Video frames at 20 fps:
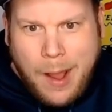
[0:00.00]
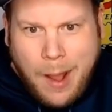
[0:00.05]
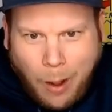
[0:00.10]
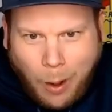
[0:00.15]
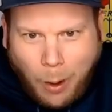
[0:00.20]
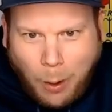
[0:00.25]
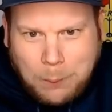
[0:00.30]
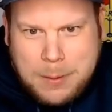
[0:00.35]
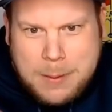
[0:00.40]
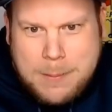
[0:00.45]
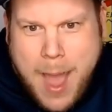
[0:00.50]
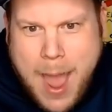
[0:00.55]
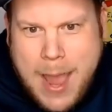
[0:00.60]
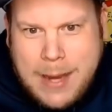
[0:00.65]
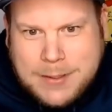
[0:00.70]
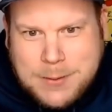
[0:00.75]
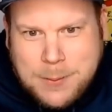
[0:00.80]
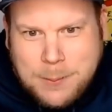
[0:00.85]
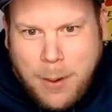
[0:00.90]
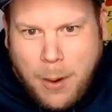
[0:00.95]
I'll be
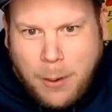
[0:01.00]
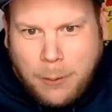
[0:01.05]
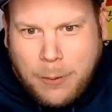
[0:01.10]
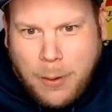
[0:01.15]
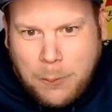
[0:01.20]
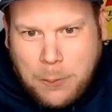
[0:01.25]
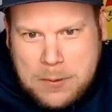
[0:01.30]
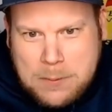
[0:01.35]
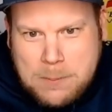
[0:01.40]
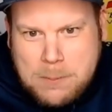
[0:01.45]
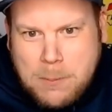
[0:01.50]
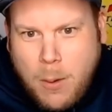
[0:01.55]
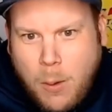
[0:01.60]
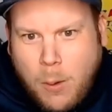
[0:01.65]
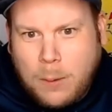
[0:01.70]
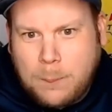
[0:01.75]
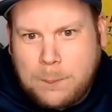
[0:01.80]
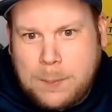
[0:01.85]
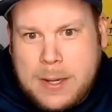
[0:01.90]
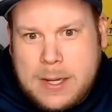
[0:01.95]
back tomorrow with
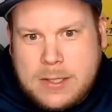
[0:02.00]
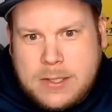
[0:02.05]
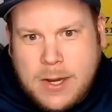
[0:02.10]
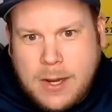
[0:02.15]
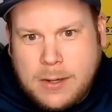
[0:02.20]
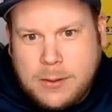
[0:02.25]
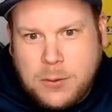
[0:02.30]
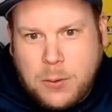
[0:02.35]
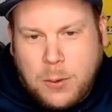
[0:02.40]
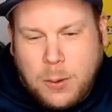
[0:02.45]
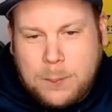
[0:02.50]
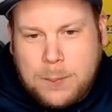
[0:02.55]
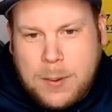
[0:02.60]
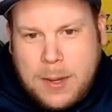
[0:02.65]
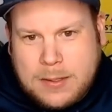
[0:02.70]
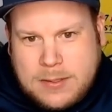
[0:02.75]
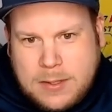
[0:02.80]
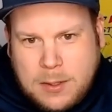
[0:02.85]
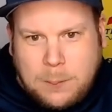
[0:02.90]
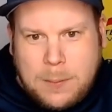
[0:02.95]
more PGA Tour
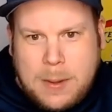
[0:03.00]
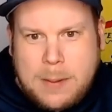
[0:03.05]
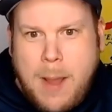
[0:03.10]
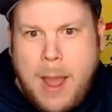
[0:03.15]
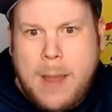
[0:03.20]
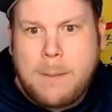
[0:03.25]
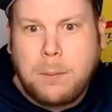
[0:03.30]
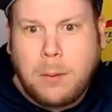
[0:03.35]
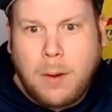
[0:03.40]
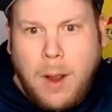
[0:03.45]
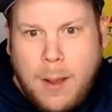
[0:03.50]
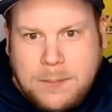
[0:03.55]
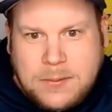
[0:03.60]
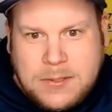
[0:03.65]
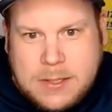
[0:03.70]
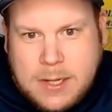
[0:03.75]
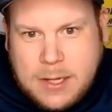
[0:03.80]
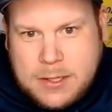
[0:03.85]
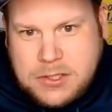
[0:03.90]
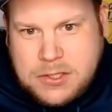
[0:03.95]
picks. It'll be my props
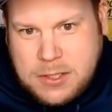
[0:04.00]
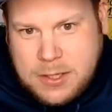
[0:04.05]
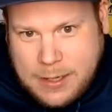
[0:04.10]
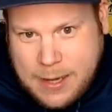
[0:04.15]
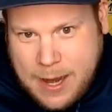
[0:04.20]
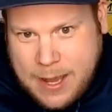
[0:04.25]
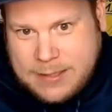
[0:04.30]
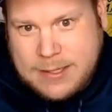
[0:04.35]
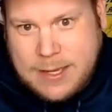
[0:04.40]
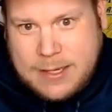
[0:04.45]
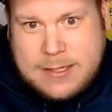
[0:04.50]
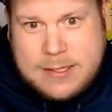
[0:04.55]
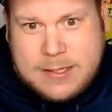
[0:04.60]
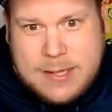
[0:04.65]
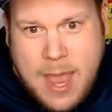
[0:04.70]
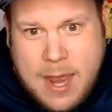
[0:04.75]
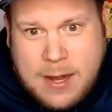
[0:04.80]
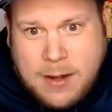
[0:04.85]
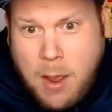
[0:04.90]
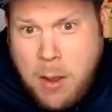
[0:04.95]
edition. And as I
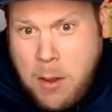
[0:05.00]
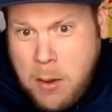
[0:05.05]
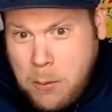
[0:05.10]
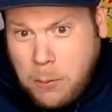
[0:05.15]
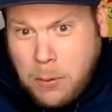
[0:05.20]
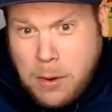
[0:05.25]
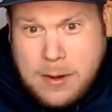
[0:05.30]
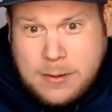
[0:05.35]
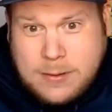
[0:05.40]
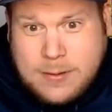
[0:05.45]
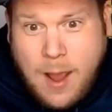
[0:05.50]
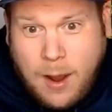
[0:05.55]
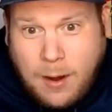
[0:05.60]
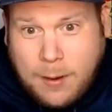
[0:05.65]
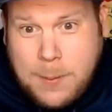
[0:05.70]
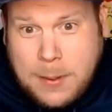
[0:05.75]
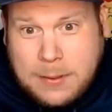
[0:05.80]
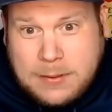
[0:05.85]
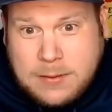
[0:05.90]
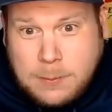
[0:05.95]
said, we're going to talk
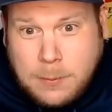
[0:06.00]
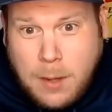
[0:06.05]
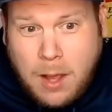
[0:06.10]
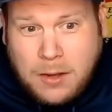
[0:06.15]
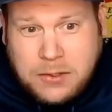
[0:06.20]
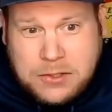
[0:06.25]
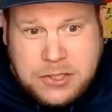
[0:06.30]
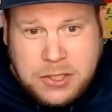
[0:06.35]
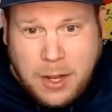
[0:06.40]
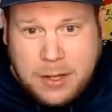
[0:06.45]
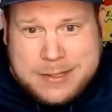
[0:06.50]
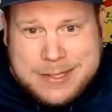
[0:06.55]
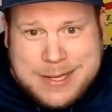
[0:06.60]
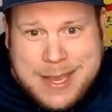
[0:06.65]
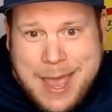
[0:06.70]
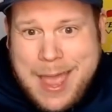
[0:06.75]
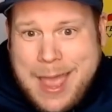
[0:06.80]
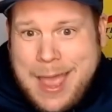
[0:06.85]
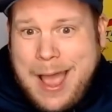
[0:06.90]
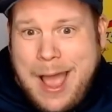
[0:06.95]
about some long shots.
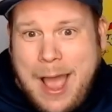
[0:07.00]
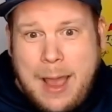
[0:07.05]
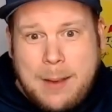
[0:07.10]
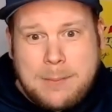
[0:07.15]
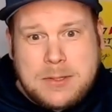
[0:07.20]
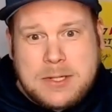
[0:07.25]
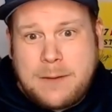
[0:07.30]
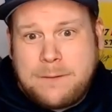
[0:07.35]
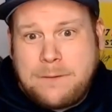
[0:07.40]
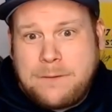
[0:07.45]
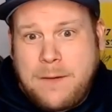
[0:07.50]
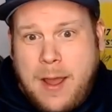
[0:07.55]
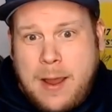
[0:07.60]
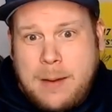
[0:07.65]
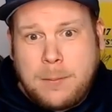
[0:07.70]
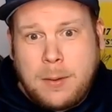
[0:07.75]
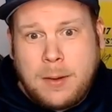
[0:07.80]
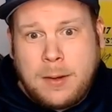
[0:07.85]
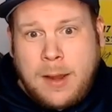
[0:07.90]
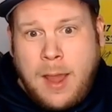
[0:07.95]
I'm Geoff
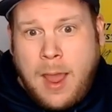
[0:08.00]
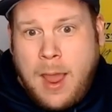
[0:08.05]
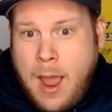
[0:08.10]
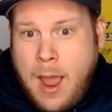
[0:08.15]
Fienberg.